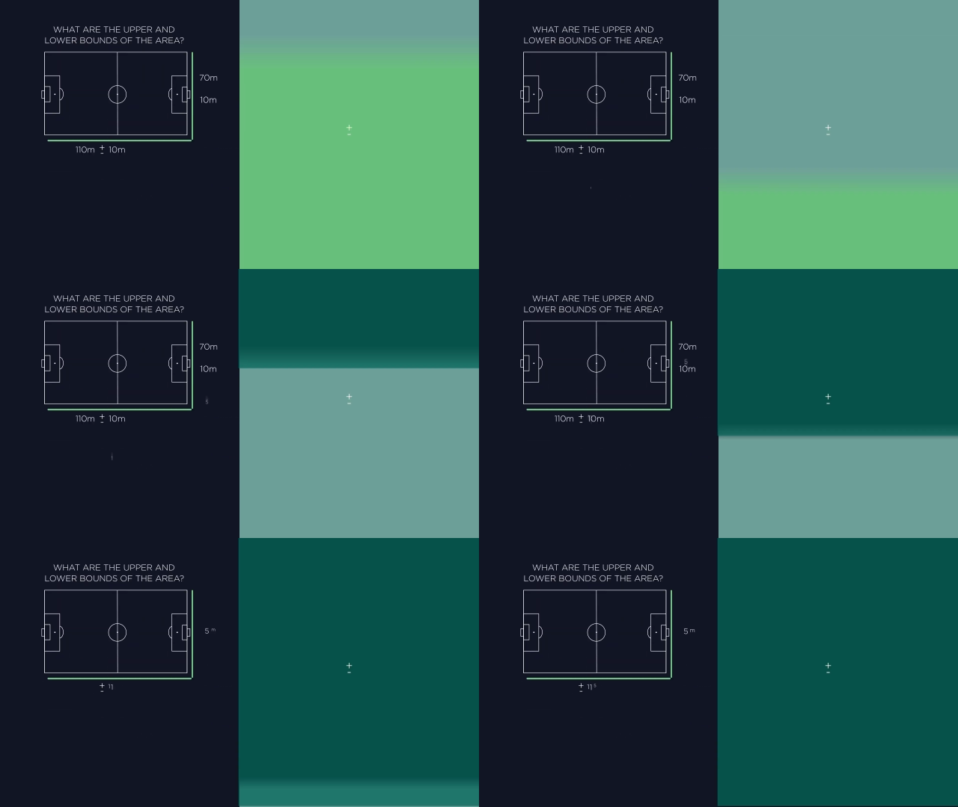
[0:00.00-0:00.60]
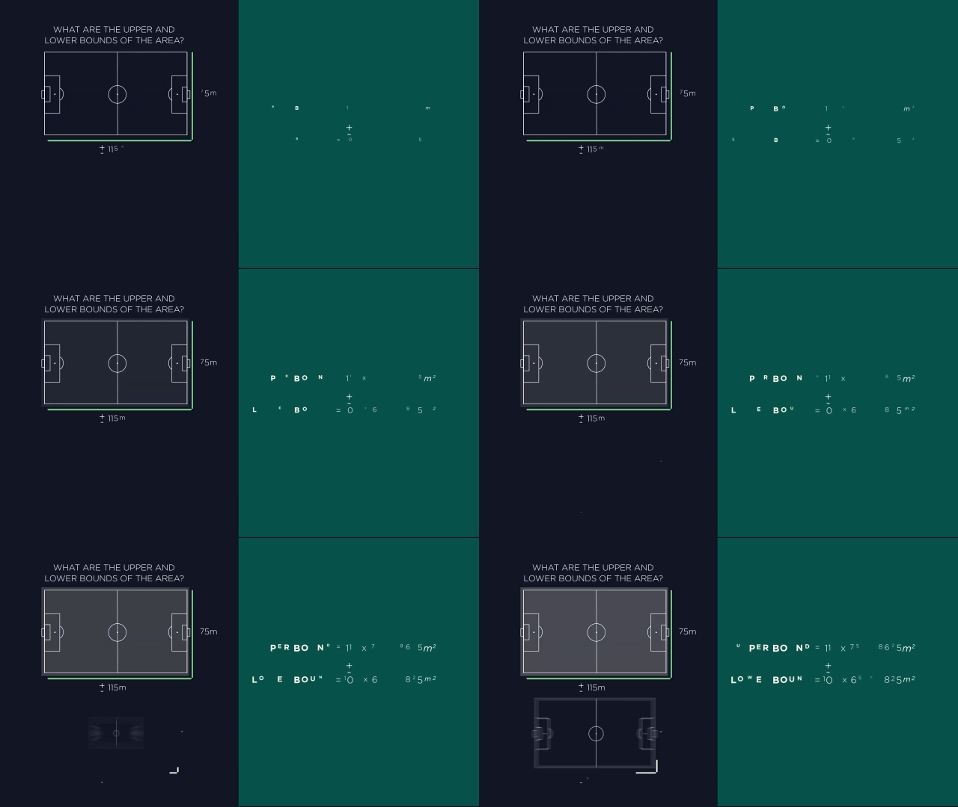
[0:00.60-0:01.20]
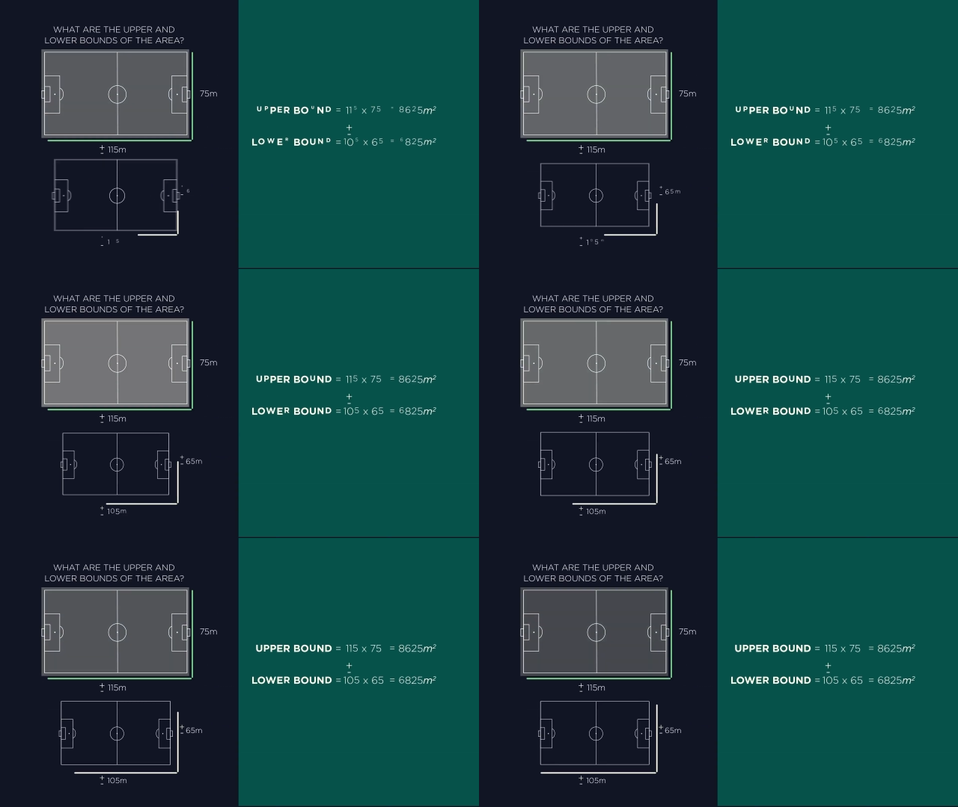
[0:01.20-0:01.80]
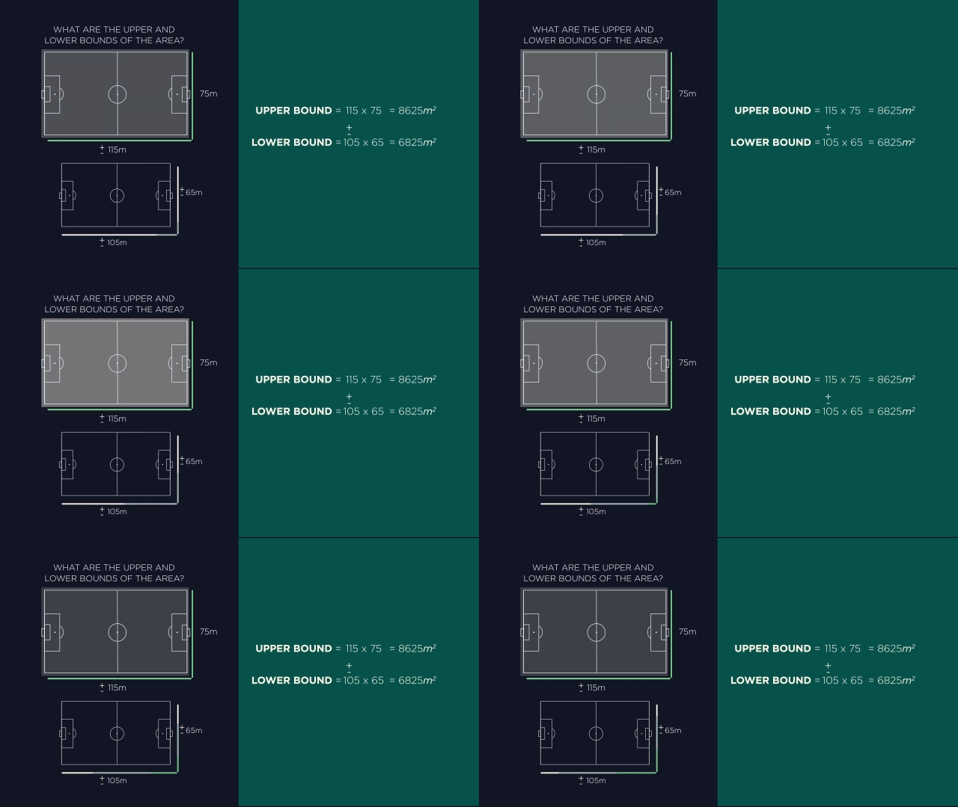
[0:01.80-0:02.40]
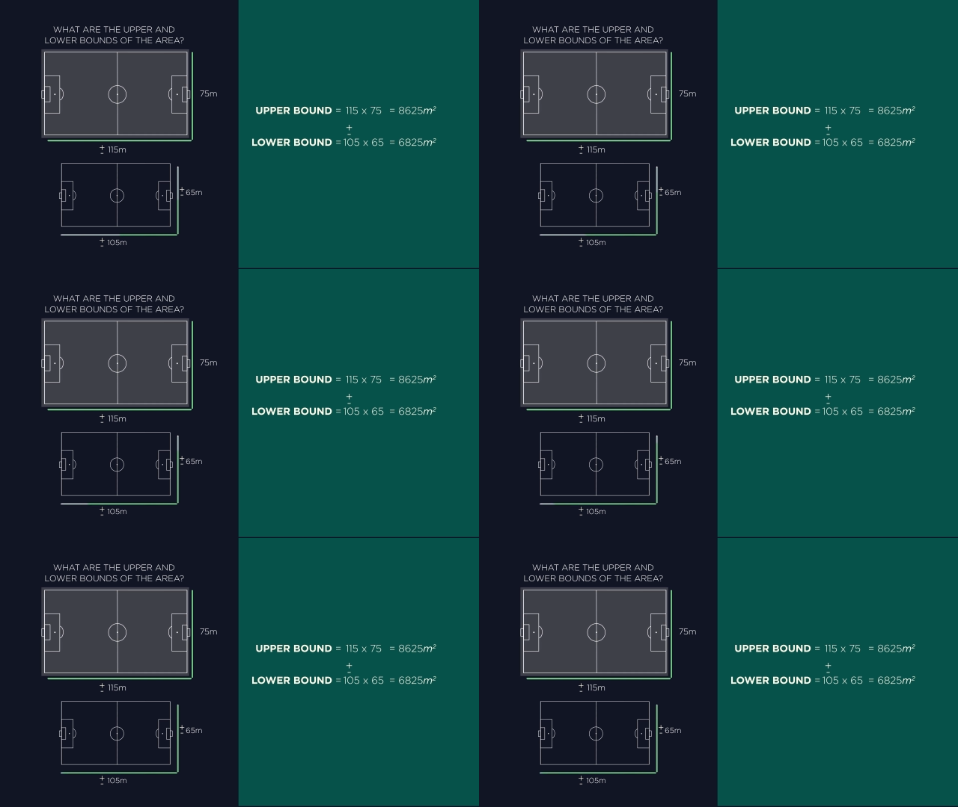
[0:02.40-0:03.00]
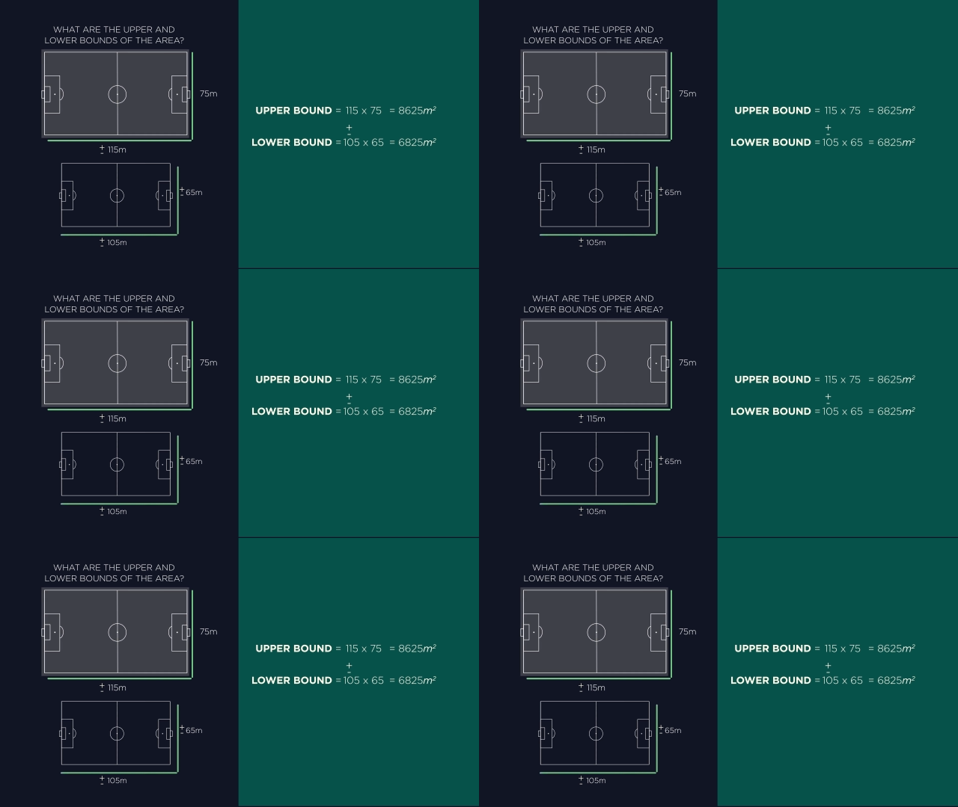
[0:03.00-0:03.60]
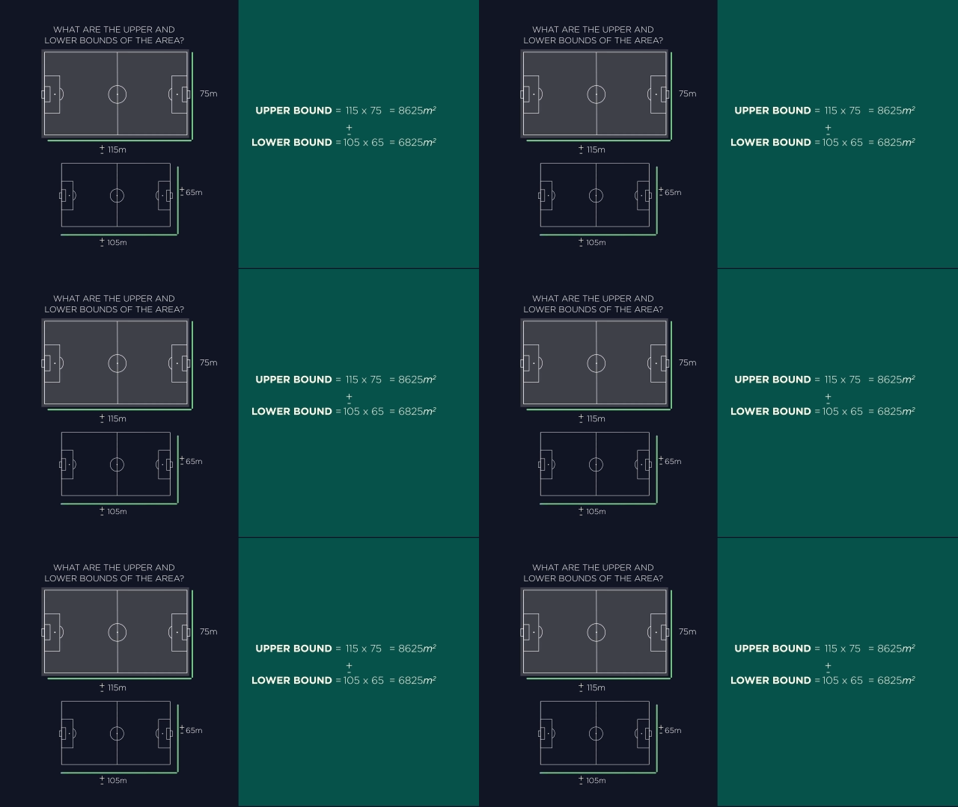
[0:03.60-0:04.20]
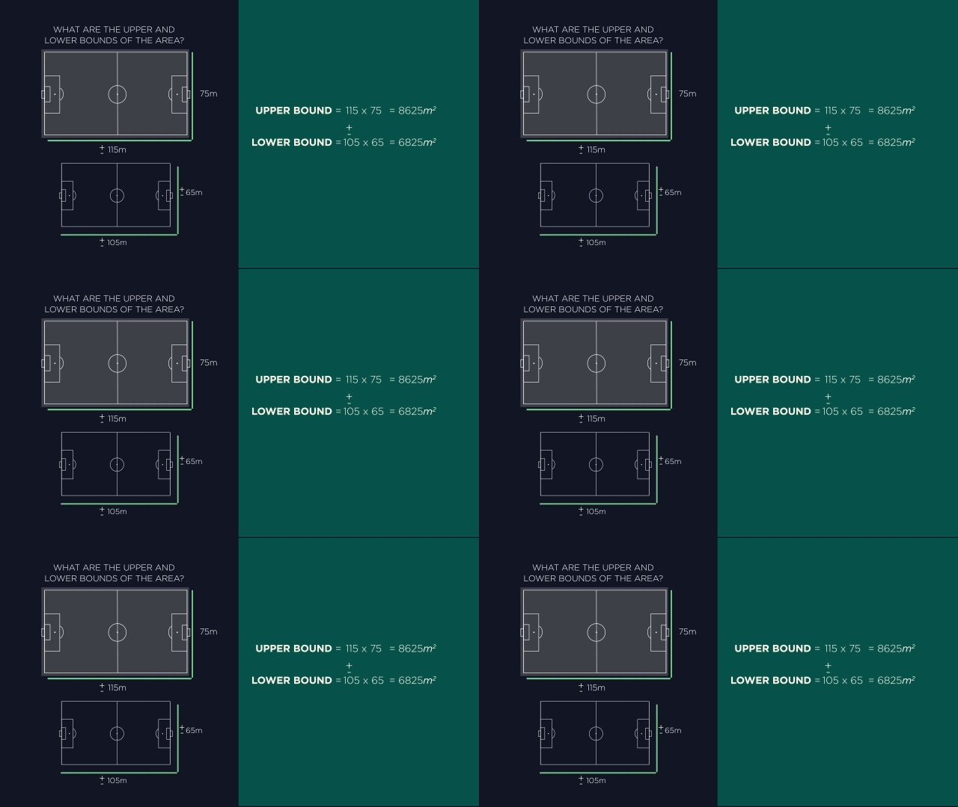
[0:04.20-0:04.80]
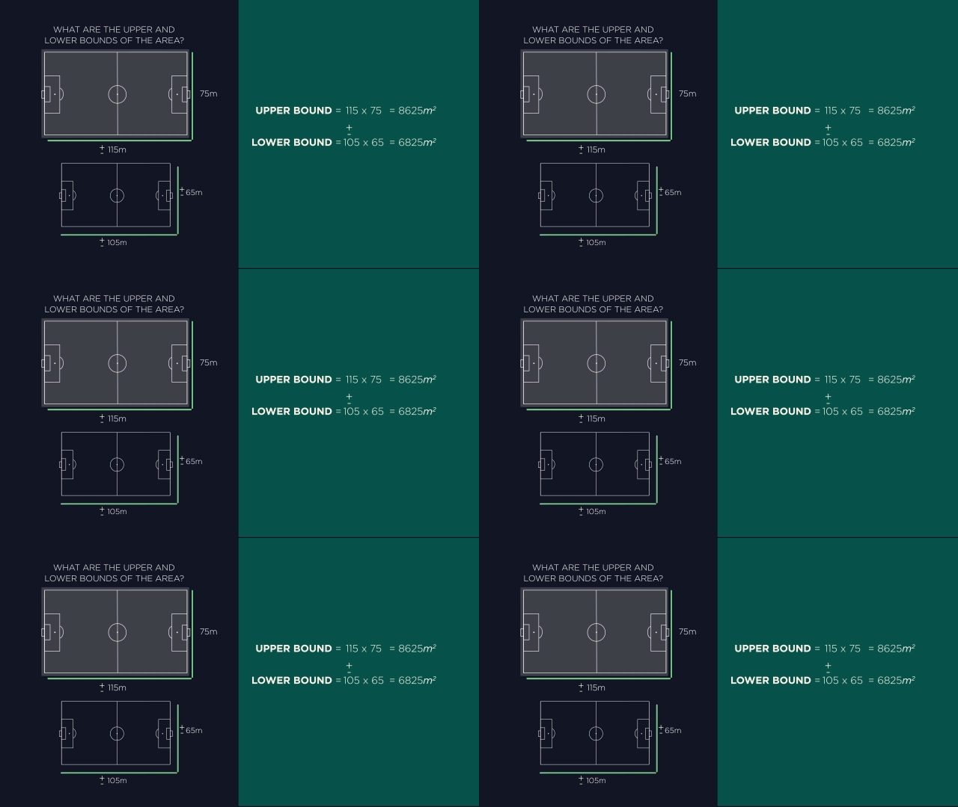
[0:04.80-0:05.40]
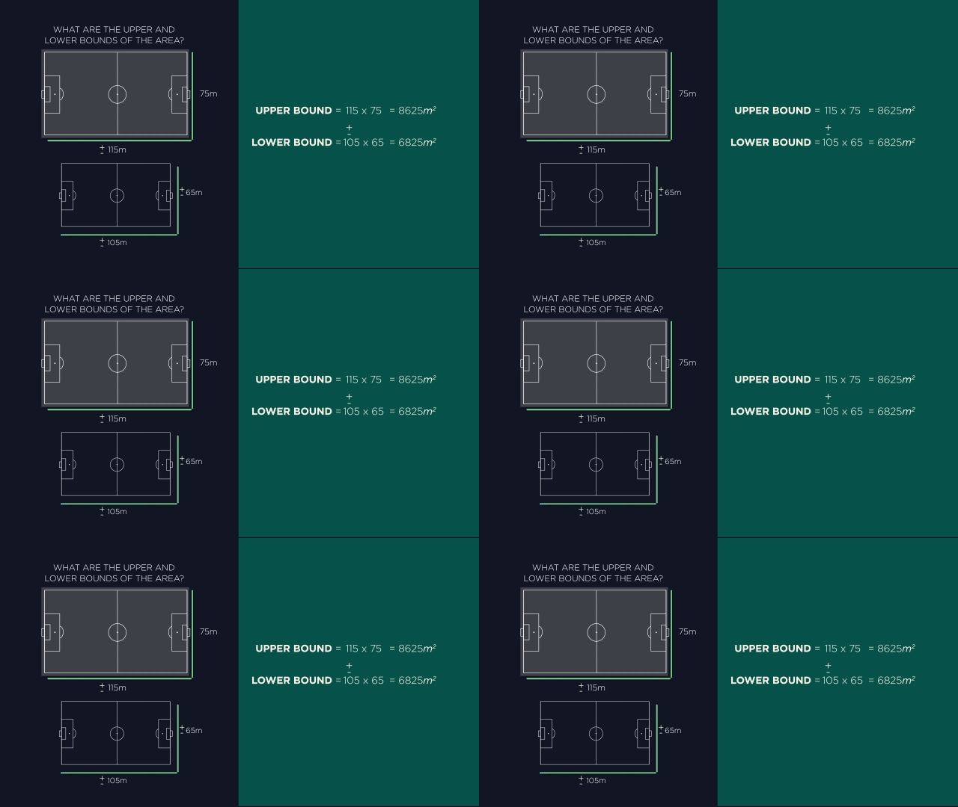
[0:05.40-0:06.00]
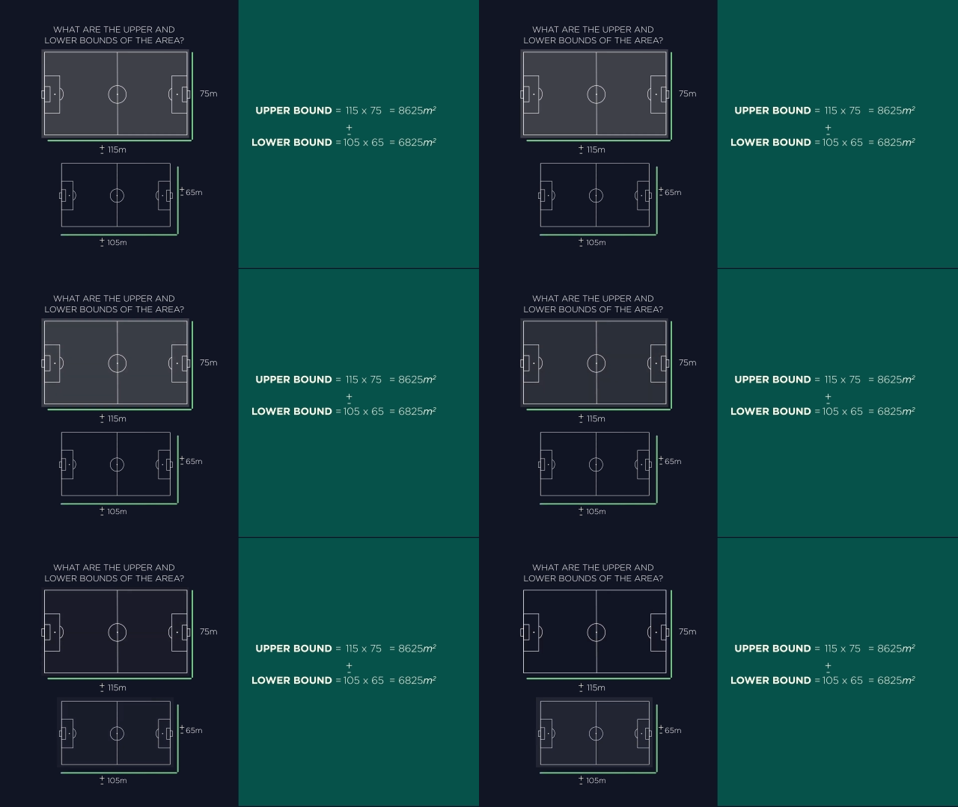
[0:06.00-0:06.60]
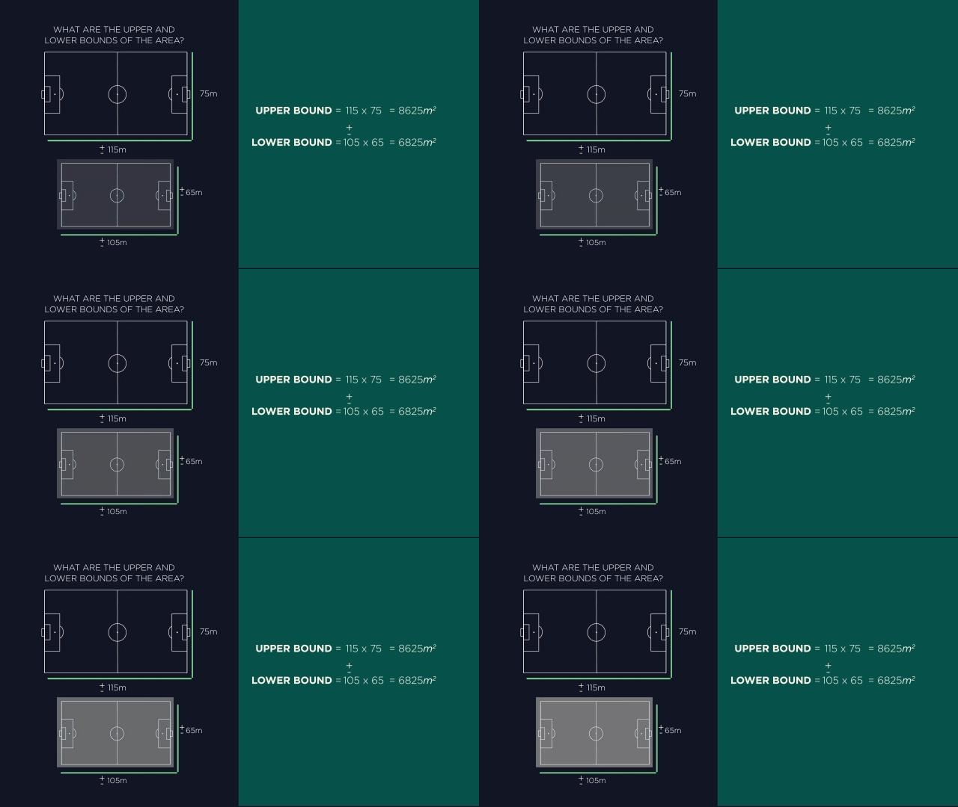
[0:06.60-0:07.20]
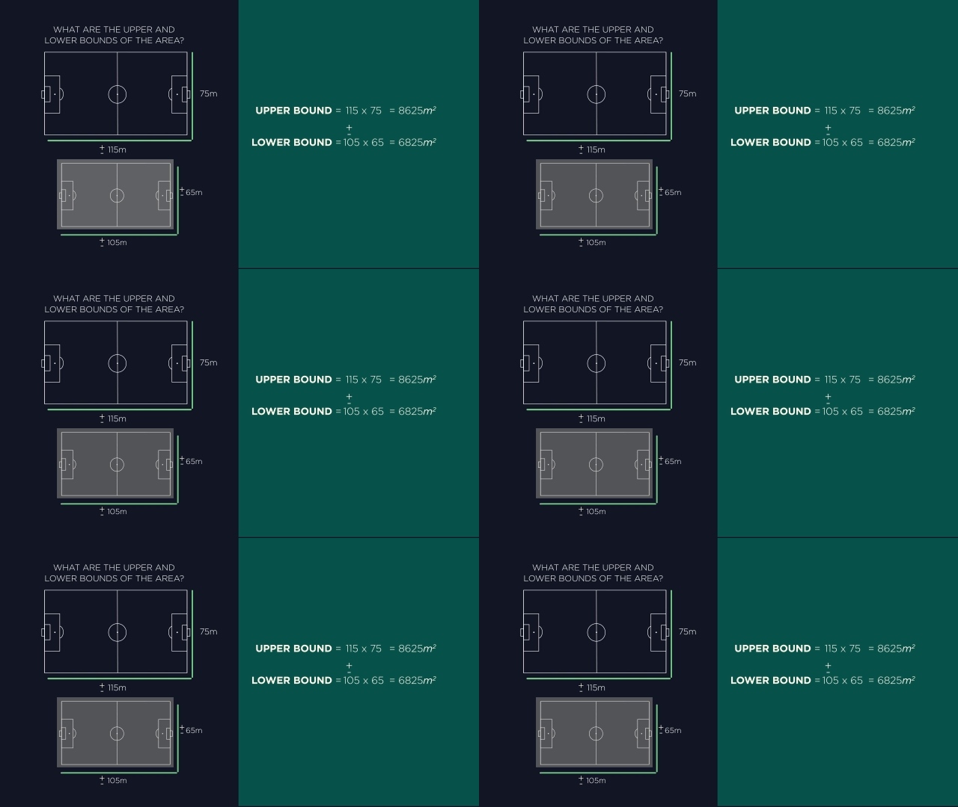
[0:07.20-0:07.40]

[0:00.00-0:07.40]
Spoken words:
No face is visible, so there are no lips to read.